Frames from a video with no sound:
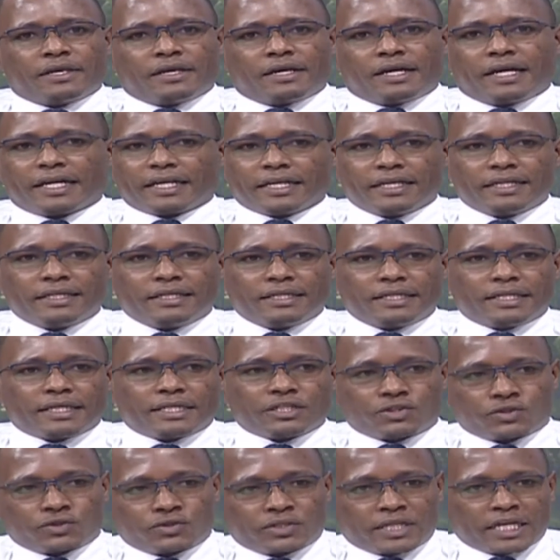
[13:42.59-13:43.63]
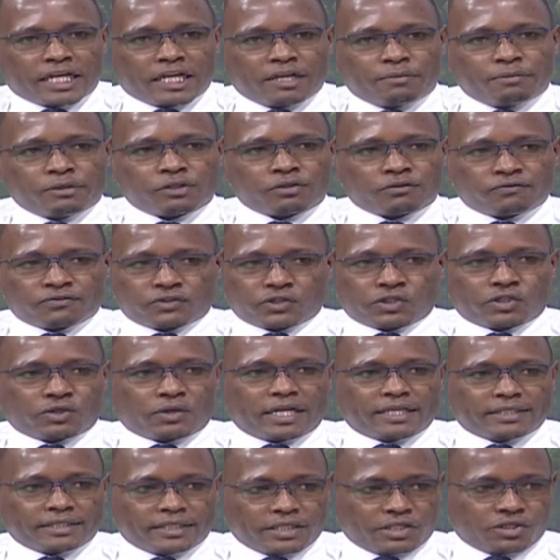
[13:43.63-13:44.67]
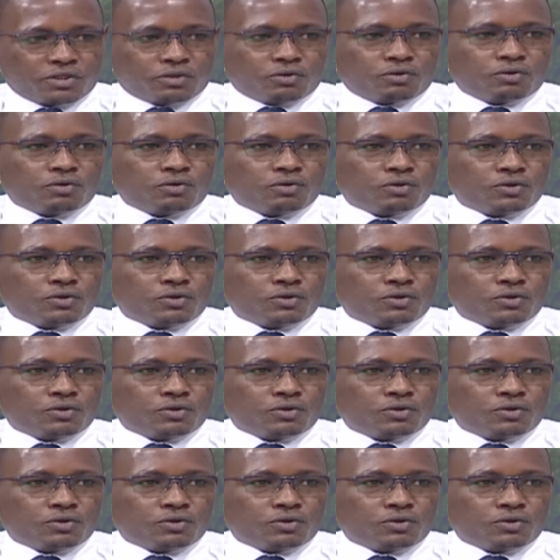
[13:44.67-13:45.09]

Again, there is also the element of socialization.